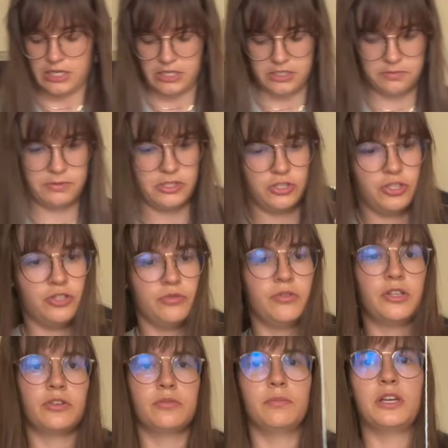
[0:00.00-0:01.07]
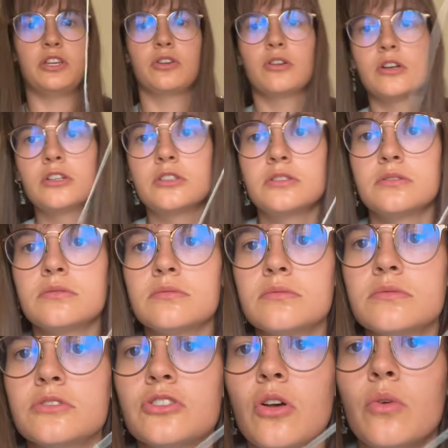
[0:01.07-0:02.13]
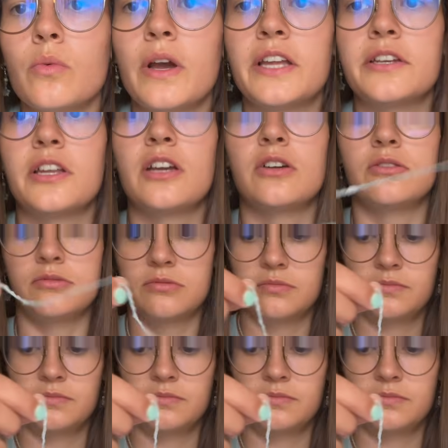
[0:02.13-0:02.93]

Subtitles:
has been chewing on my yarn. It's all wet now.